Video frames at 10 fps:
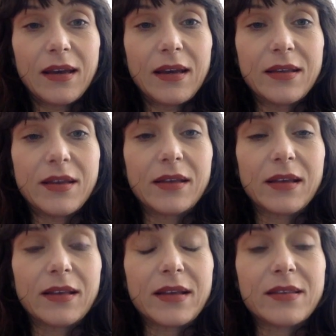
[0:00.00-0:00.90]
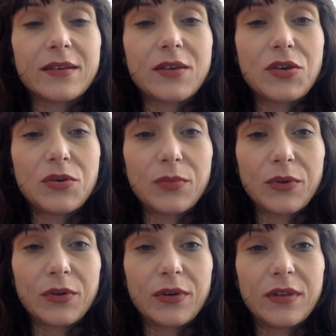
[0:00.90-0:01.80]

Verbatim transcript: And a, a, lot of the humor